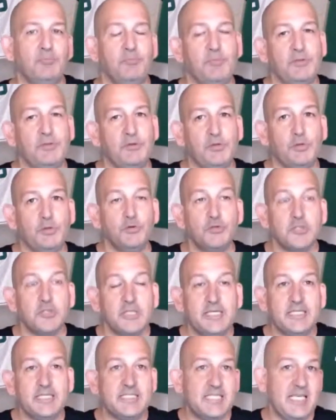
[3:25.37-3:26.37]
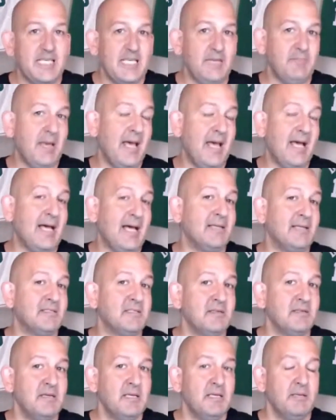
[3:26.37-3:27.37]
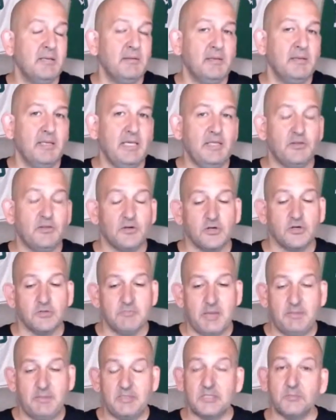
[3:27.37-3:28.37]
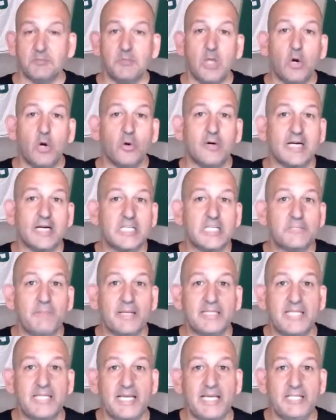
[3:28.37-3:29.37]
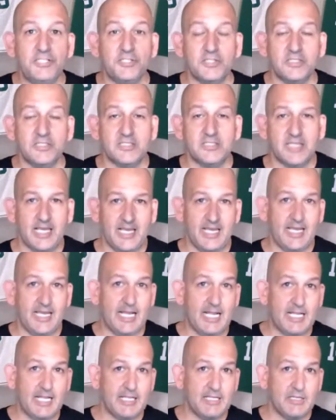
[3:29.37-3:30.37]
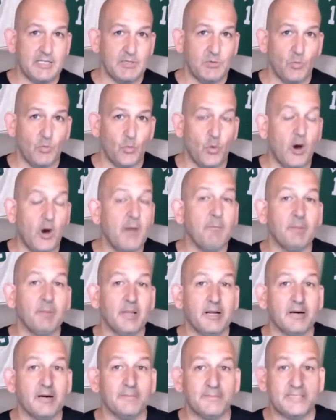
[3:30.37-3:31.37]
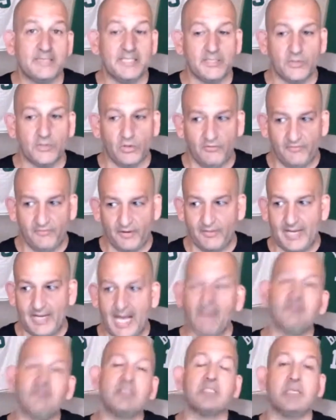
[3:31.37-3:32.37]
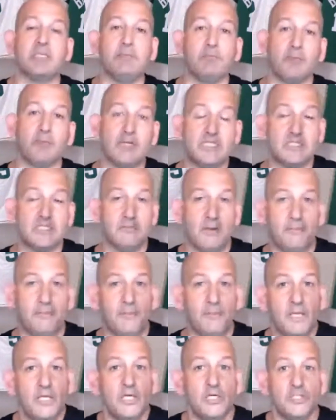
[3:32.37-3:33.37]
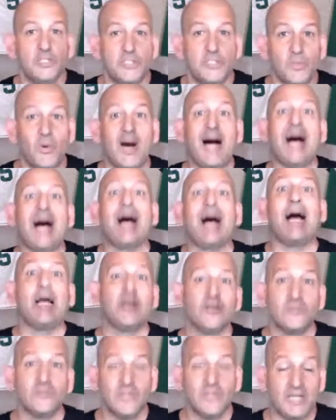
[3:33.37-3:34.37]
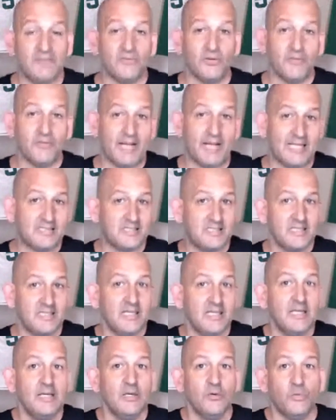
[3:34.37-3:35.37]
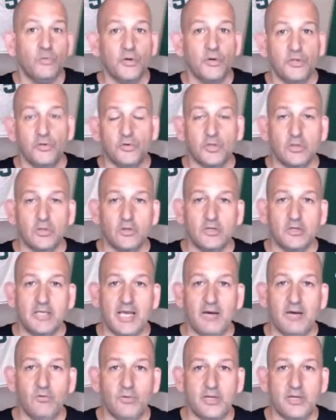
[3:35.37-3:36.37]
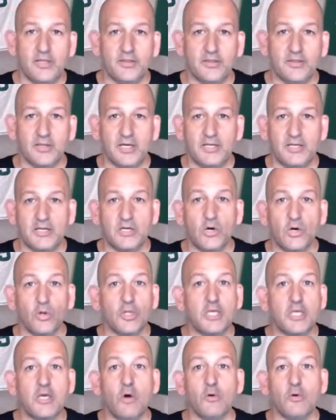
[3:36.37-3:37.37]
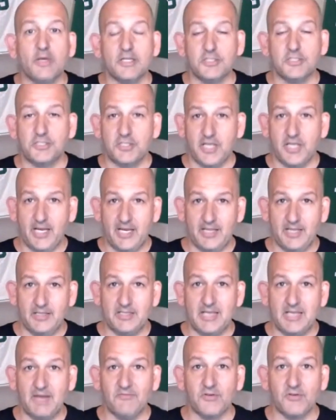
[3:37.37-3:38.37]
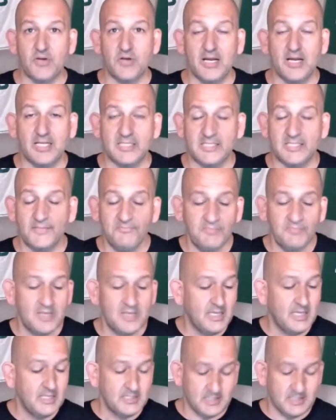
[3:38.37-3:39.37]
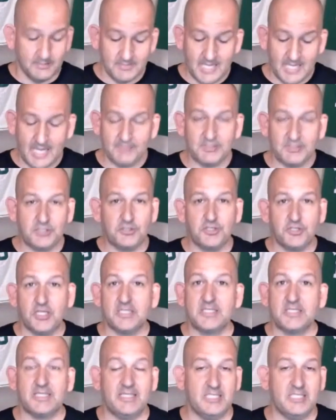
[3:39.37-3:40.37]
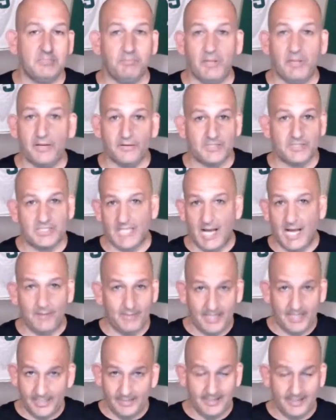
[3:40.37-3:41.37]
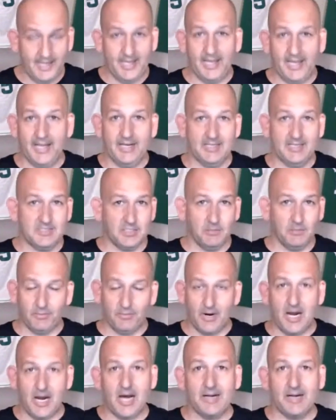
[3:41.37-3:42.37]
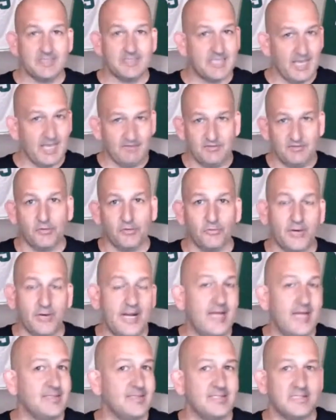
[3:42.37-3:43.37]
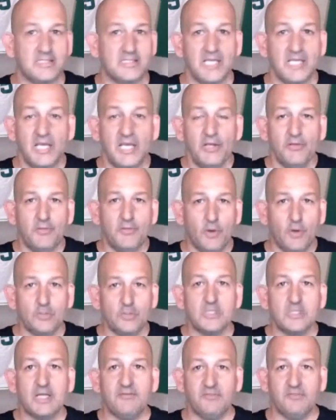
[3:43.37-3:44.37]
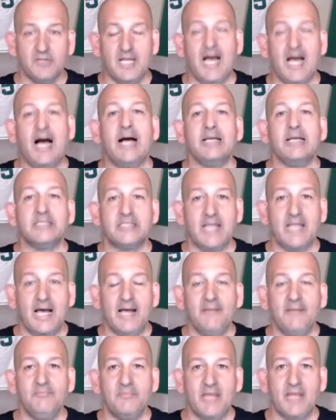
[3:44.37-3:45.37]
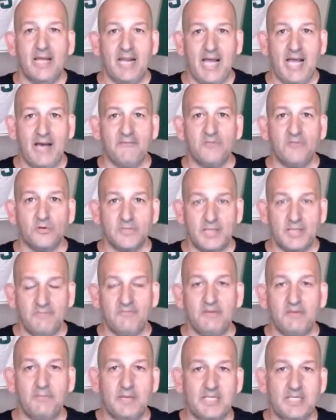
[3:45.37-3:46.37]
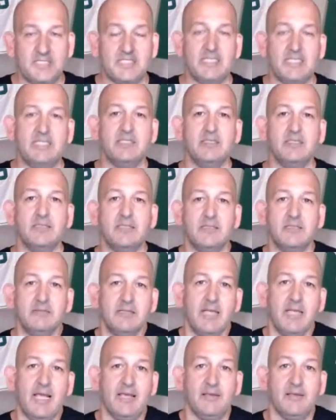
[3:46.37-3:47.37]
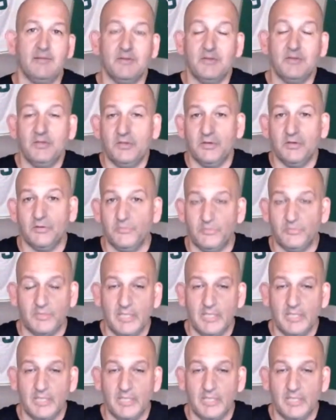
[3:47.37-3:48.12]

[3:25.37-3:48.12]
Usually the team has either maybe some lower expectations, and one player in particular very obviously brings them up to a higher level. That's what you could look at with Nikola Jokic and the Denver Nuggets. Sometimes it's just this player is dominant, and it's LeBron, it's Kevin Durant, it's those level guys that have those MVP seasons, and hey, you know,